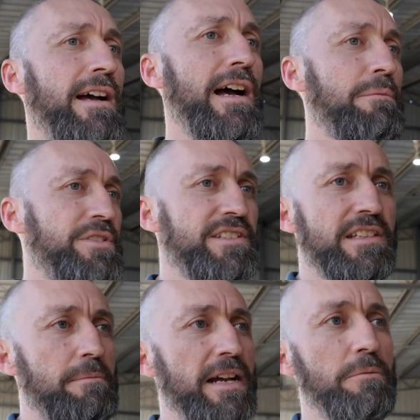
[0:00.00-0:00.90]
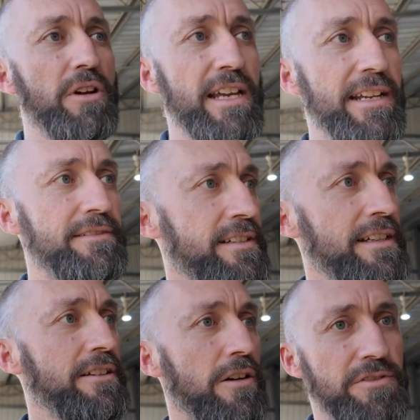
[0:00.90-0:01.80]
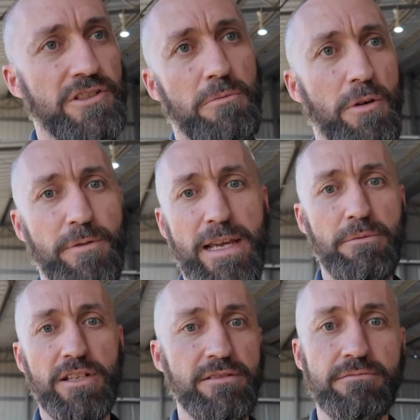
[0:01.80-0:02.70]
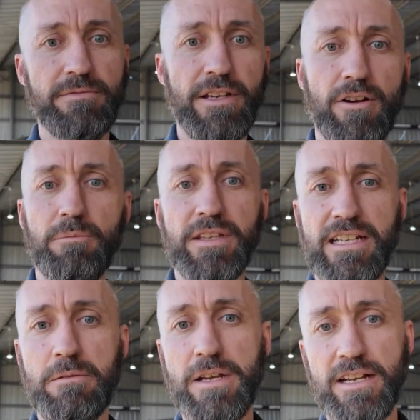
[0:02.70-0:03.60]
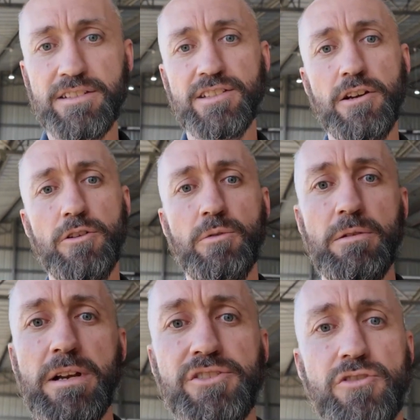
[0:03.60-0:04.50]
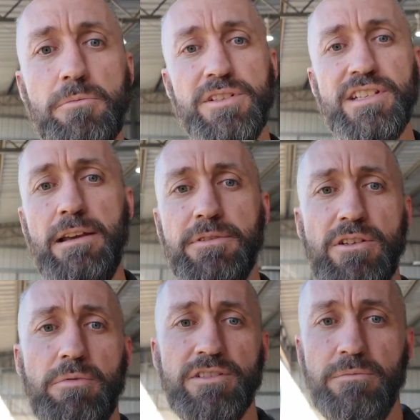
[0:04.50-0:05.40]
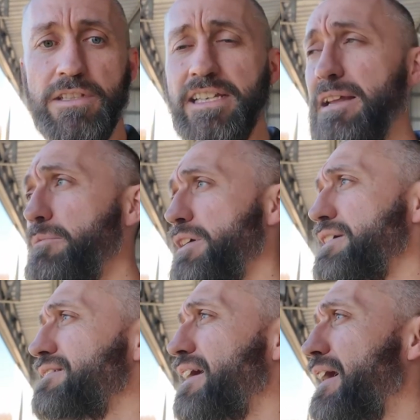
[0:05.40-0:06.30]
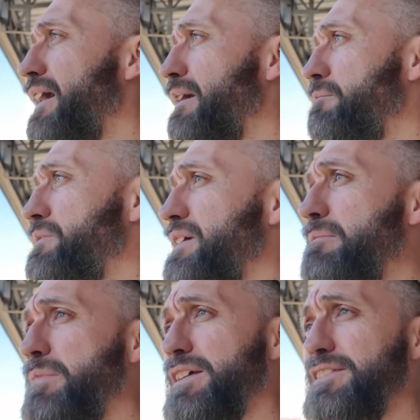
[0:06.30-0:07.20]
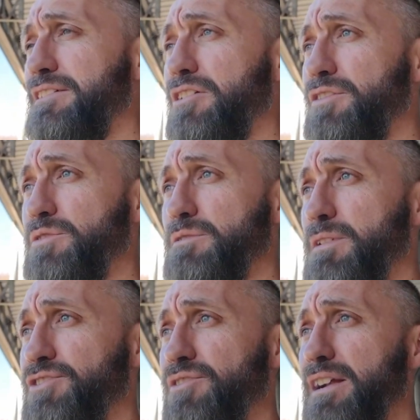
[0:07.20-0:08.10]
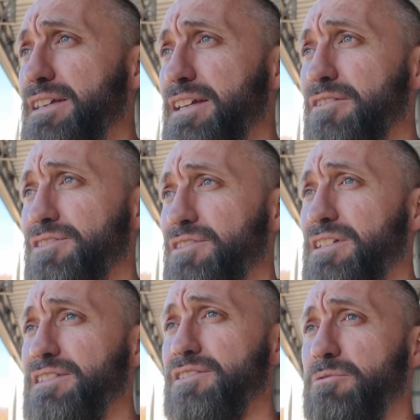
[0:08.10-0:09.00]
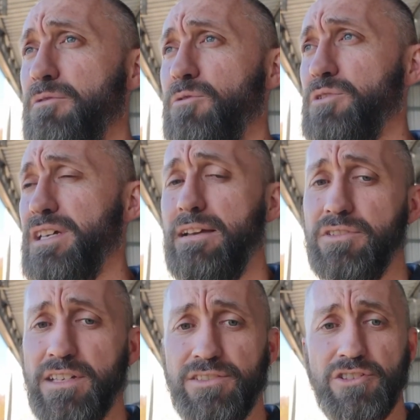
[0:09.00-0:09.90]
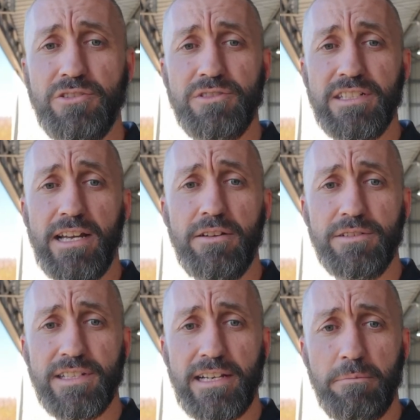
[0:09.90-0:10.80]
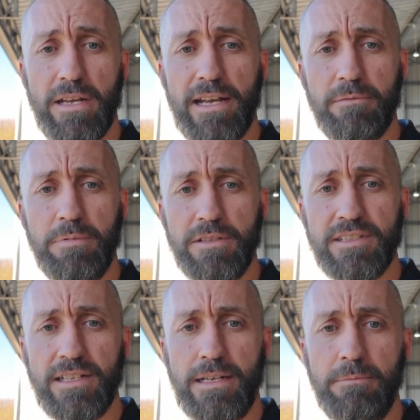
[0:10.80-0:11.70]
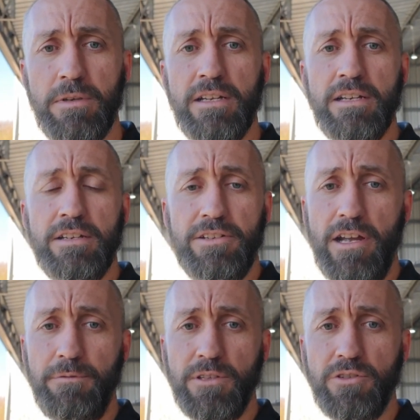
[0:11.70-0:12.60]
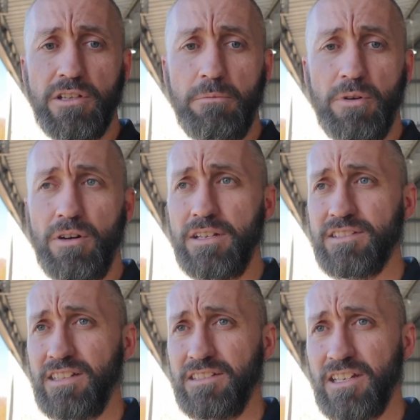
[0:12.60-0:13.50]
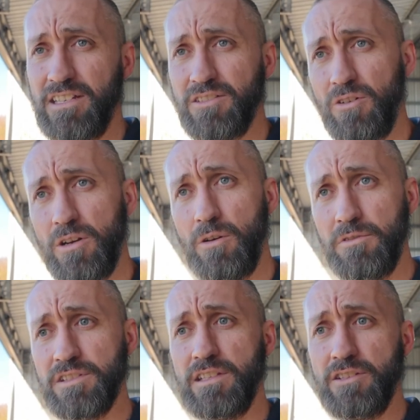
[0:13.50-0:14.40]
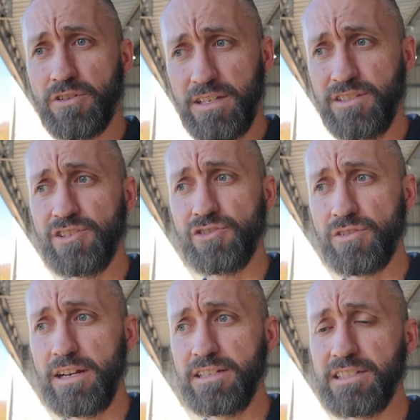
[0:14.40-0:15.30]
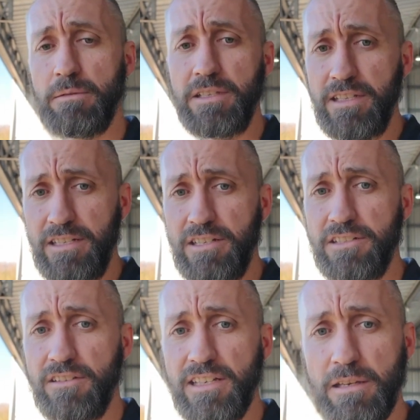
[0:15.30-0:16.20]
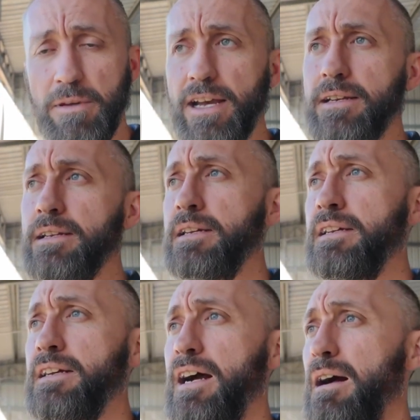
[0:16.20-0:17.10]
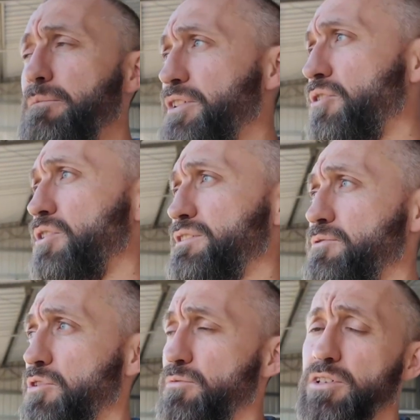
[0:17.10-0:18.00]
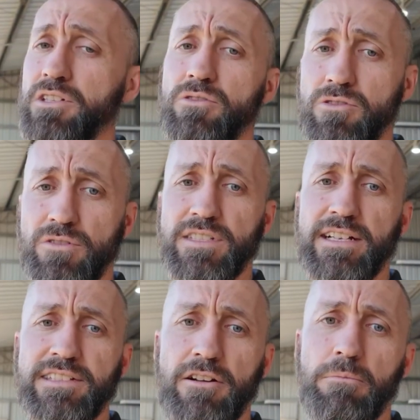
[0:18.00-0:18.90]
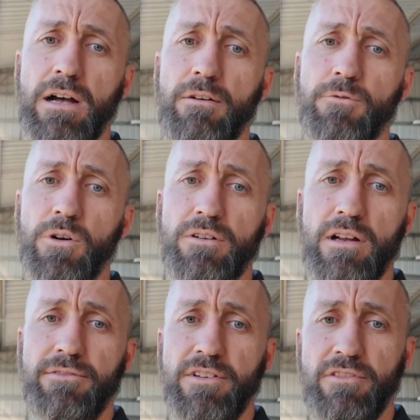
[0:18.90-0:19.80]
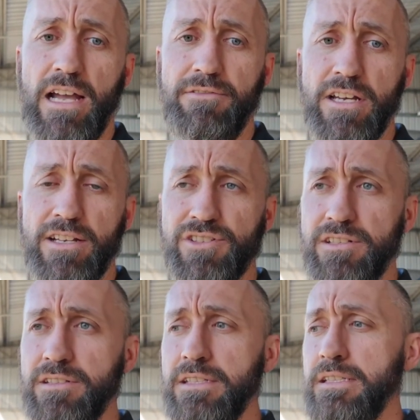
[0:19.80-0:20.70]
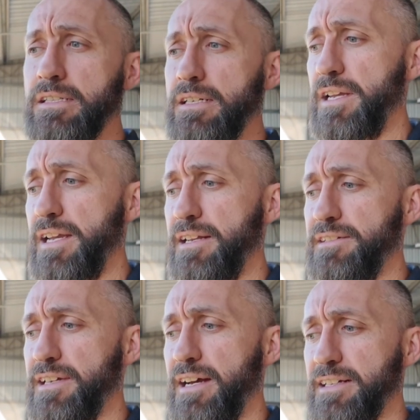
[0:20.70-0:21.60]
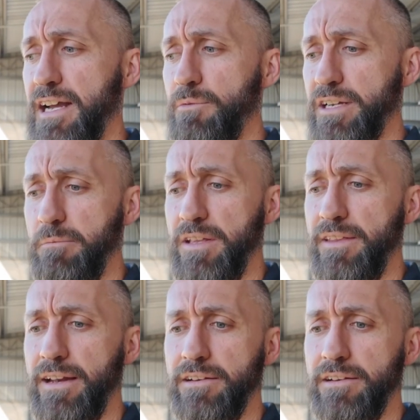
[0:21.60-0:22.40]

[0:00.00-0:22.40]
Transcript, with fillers: Um, just in the back of my head, I've just got my family that I'm thinking about. So I want to make sure I'm as safe as I possibly can be. Um, and basically, I'll do as much training here as I need to before David says you're good to go and take it back. But um, yeah, if you're looking at buying a sling TSI, obviously the transition training is something that you need to think about. Um, the guys have got a really good contact here at Pathfinder Avi Aviation and uh, can't recommend that